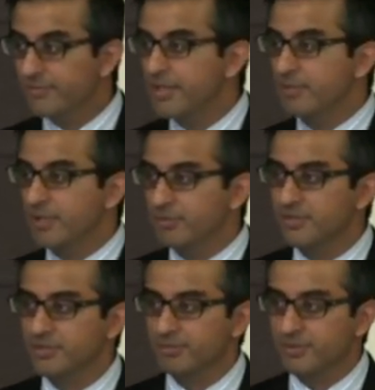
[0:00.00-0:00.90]
fundamental
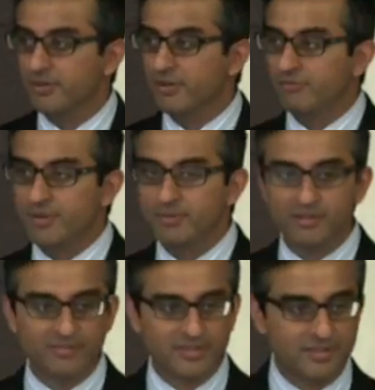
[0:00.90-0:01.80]
principle of Ibn
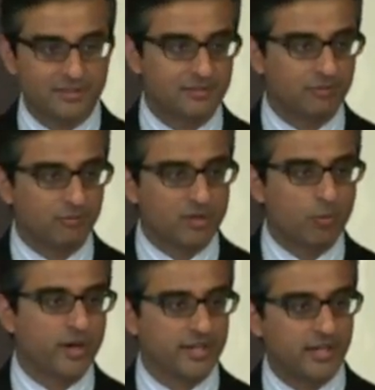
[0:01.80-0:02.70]
Nafis's
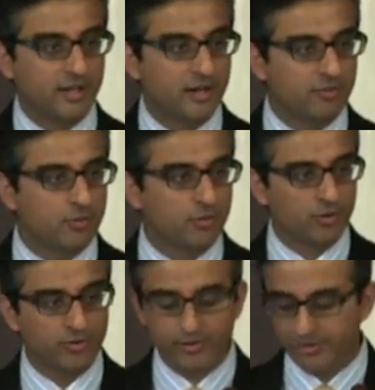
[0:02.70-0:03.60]
reworking of
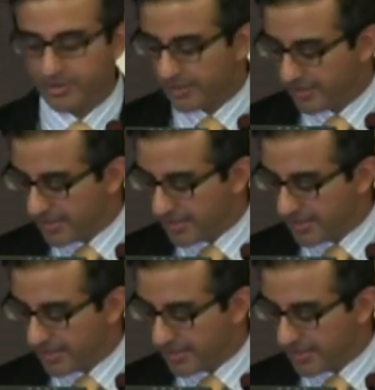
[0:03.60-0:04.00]
humoral theory.